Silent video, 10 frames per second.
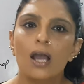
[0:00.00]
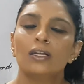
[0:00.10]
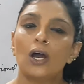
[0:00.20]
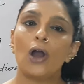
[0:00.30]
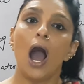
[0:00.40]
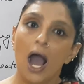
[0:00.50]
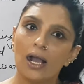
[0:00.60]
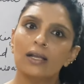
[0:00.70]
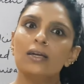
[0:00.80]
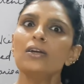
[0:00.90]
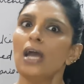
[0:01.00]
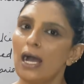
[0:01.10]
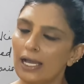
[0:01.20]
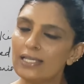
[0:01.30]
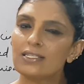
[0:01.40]
Now, hunger
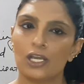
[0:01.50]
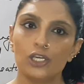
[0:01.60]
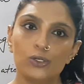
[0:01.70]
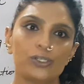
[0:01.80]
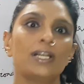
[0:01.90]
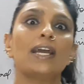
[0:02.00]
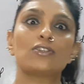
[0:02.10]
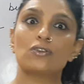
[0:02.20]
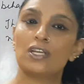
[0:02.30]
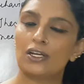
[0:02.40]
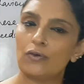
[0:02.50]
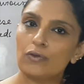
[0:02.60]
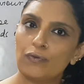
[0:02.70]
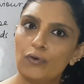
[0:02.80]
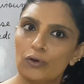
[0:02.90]
is usually associated
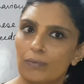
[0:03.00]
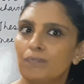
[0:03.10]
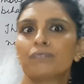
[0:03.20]
with food.